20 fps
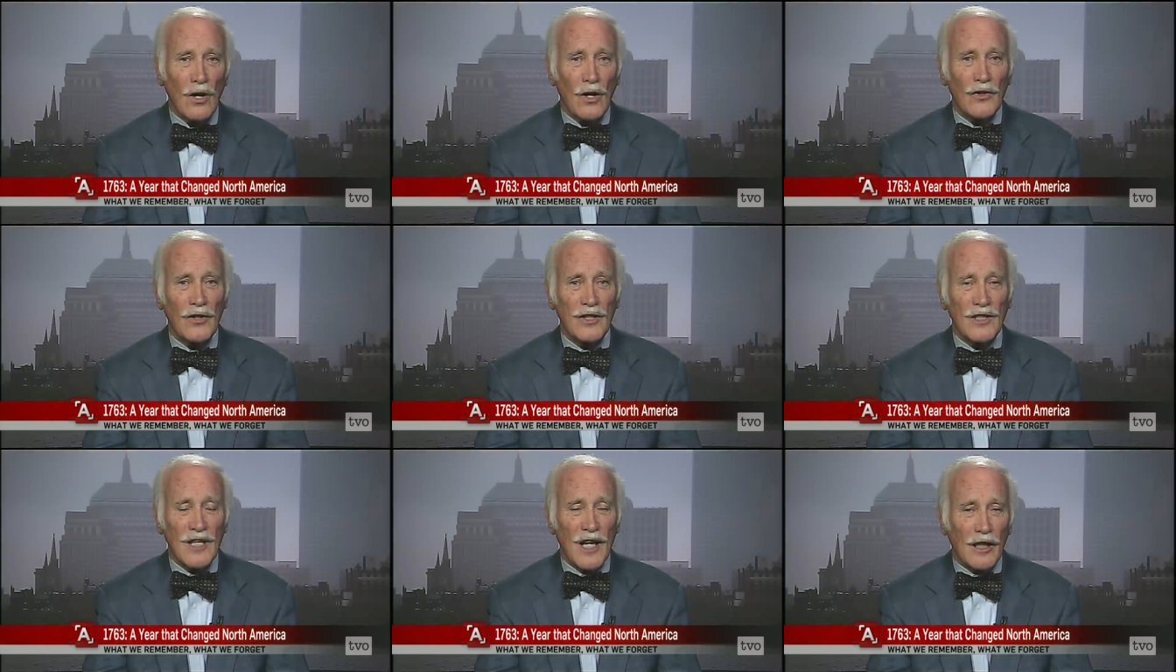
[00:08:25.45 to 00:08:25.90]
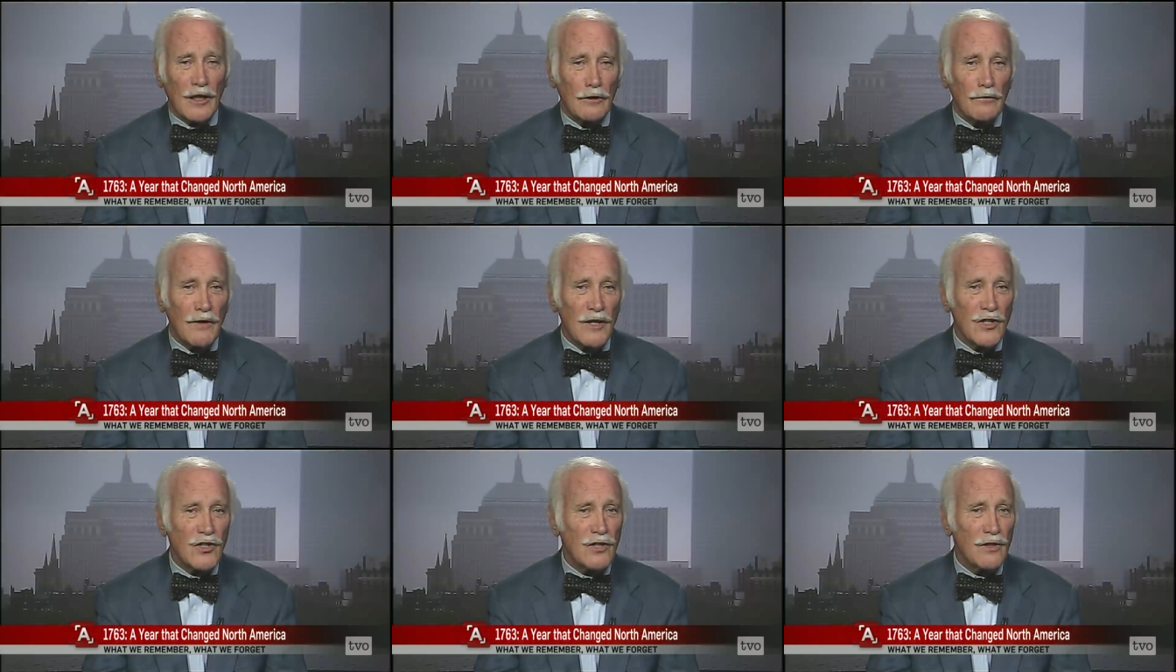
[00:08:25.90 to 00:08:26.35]
the
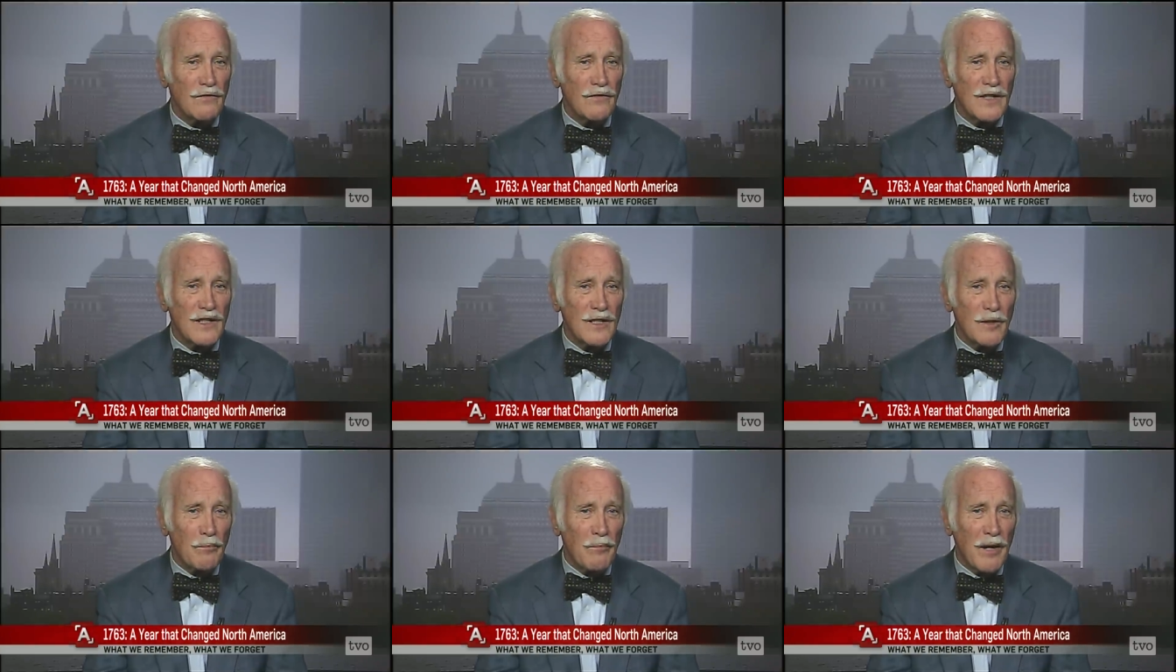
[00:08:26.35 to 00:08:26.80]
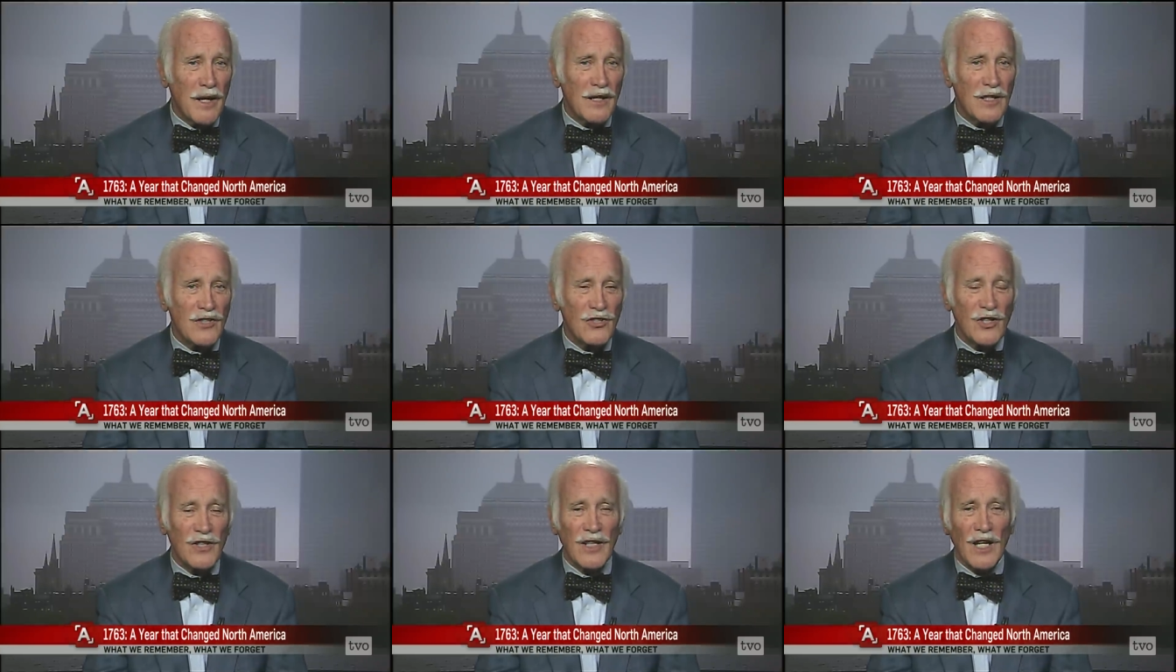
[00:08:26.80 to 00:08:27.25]
Declaration of
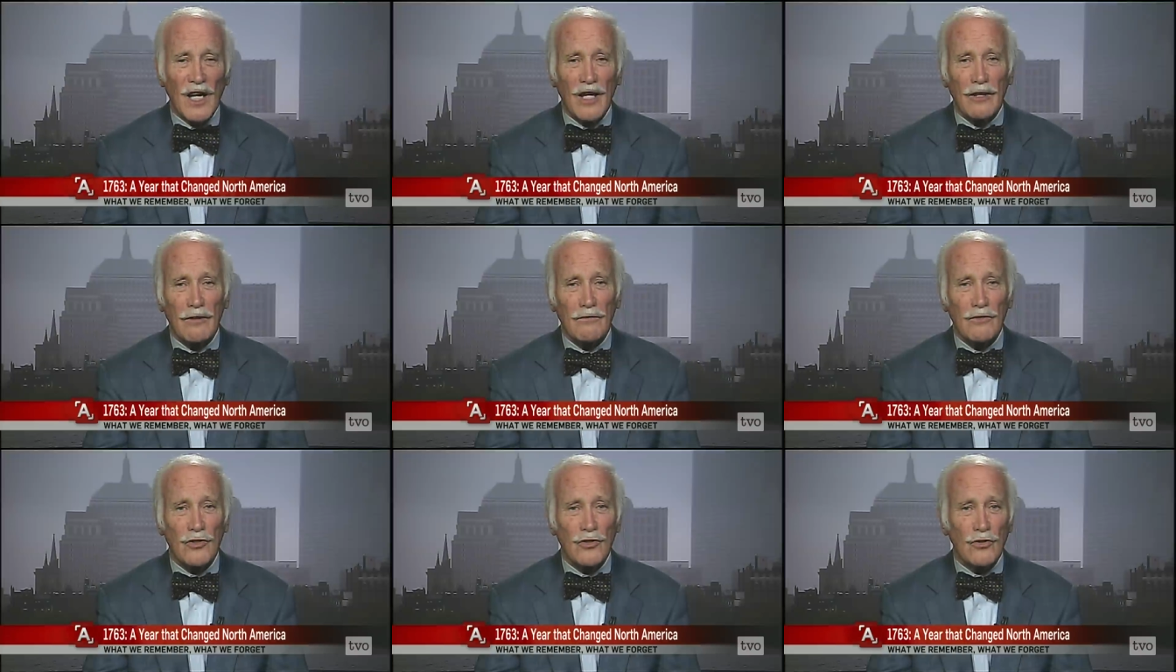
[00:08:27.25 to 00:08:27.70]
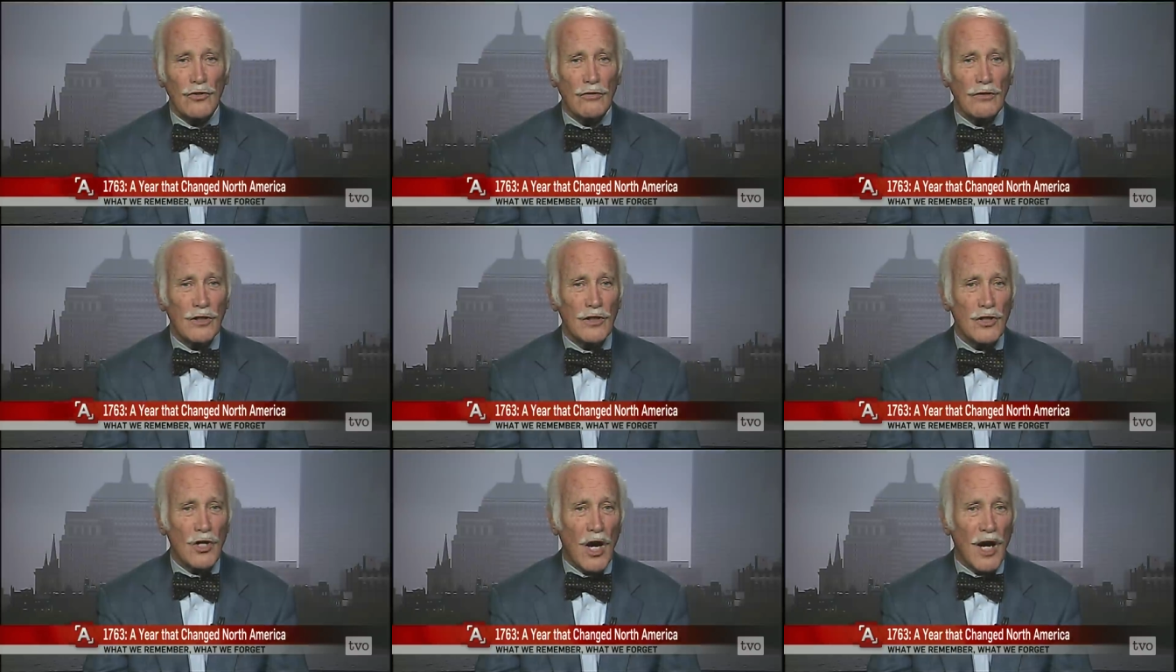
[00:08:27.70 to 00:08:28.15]
Independence, and the other
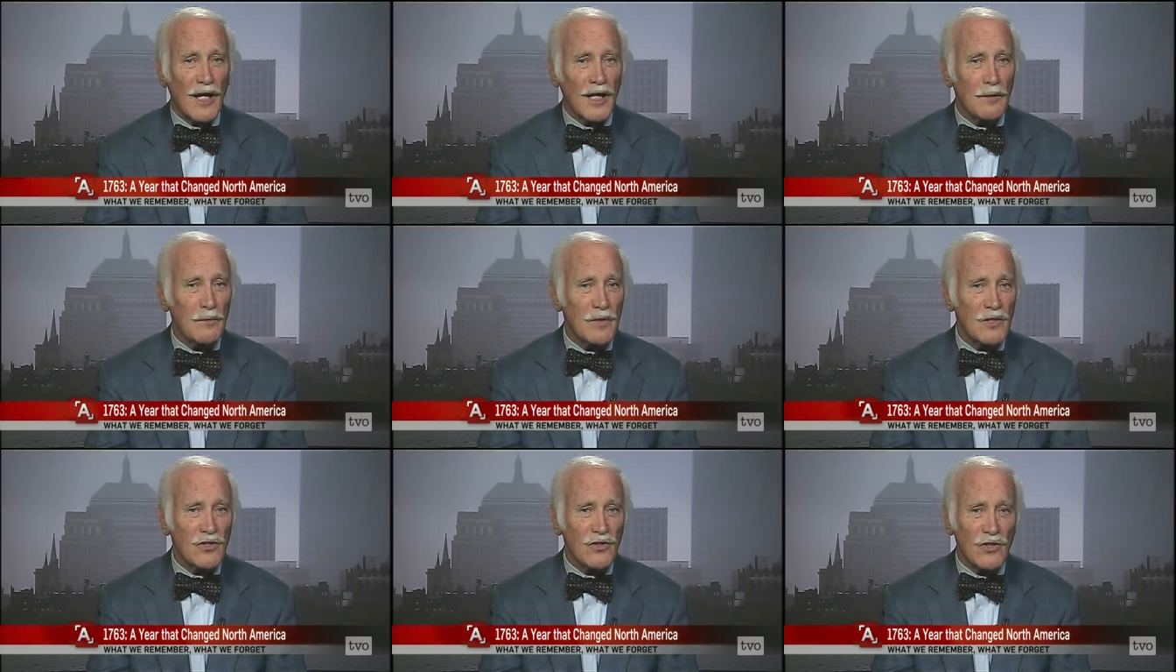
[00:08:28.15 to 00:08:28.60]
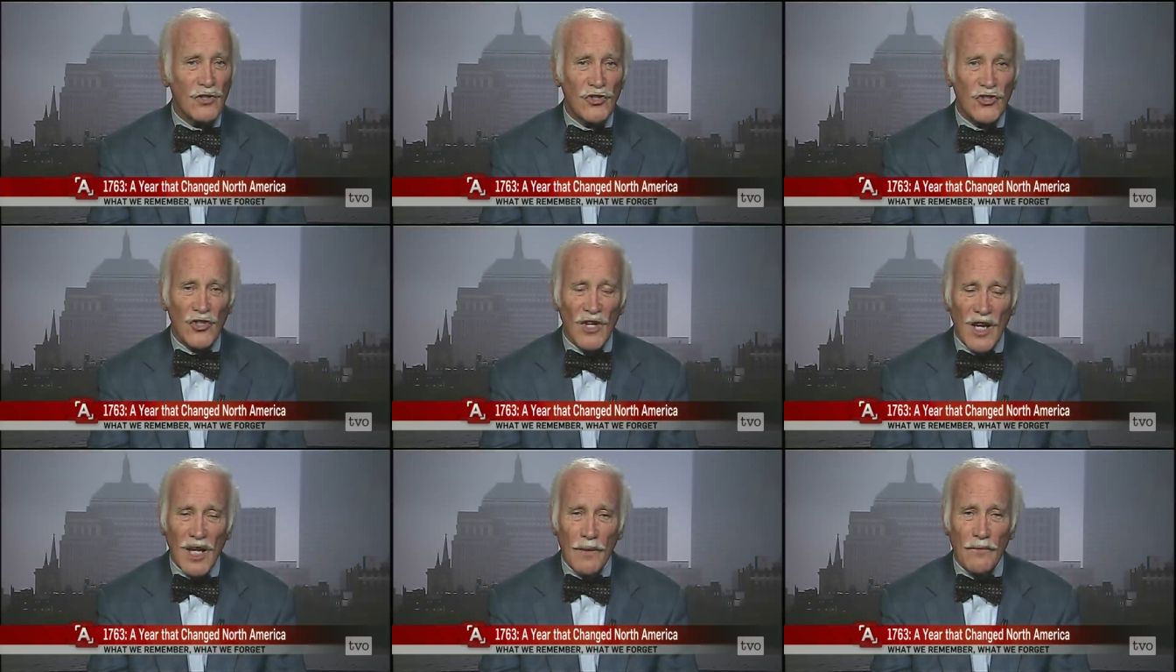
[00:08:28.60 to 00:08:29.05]
historic documents, the
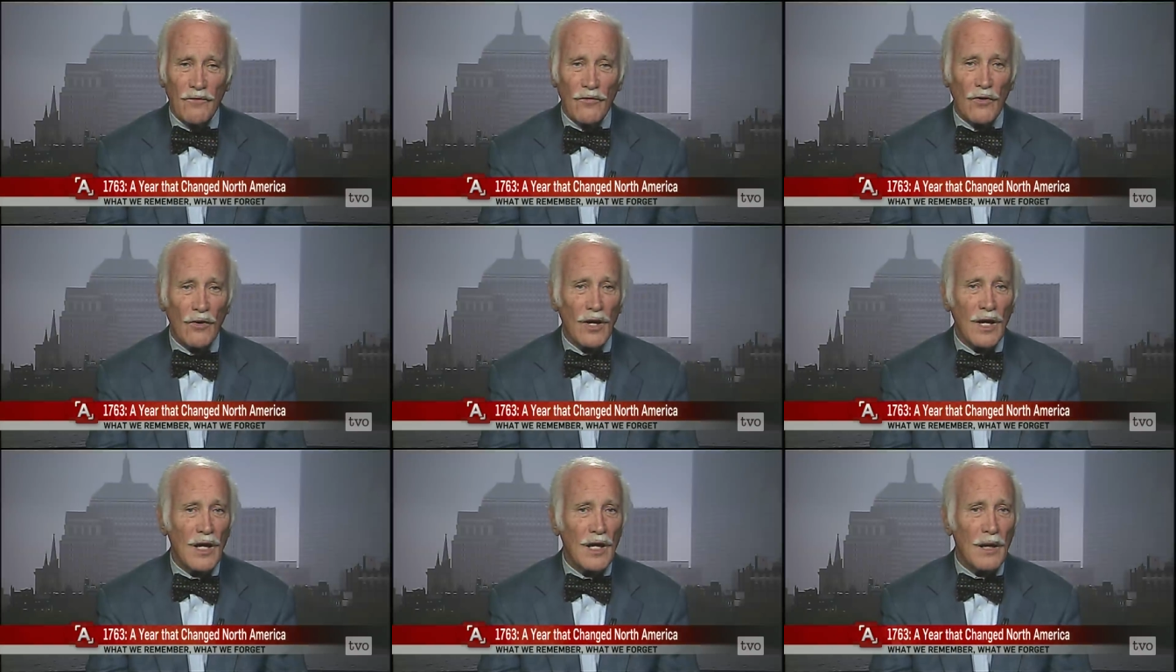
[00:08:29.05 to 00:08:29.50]
same for